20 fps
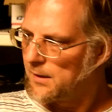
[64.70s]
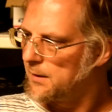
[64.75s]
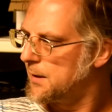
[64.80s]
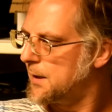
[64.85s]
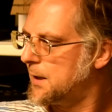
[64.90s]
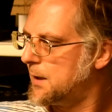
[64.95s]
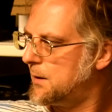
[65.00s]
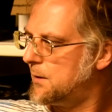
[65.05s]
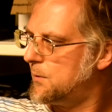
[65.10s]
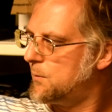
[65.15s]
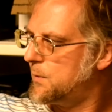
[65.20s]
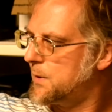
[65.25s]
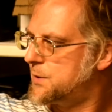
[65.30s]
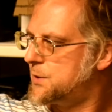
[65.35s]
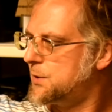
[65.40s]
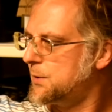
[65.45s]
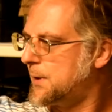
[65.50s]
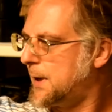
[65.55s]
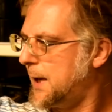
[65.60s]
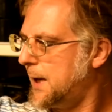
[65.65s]
Now,
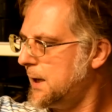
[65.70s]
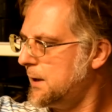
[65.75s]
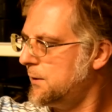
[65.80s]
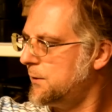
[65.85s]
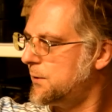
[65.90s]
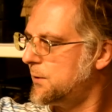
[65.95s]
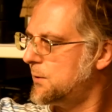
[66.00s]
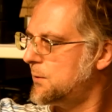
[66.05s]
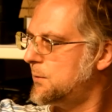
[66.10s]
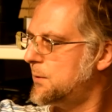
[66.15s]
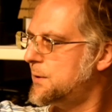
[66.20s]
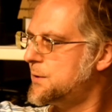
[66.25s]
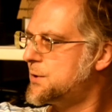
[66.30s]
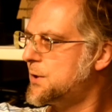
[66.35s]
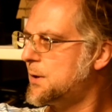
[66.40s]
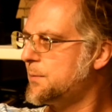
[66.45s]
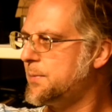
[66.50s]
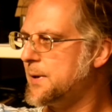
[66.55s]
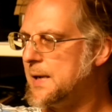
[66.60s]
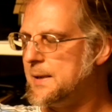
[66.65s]
what you can do is
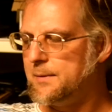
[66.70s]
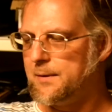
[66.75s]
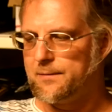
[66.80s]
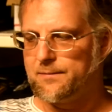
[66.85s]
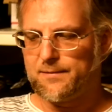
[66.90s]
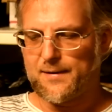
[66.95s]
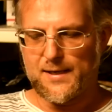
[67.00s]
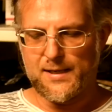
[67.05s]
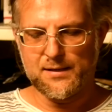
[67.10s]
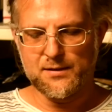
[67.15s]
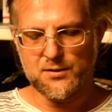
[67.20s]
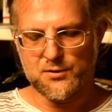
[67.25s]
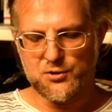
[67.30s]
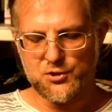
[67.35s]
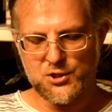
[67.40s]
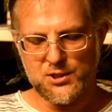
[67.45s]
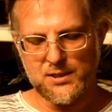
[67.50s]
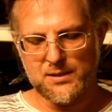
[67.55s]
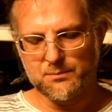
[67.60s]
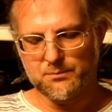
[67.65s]
you could probably find a
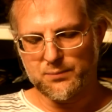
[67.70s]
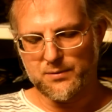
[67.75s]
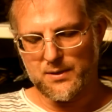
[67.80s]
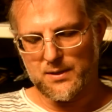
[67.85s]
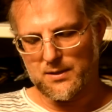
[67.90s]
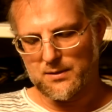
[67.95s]
cheap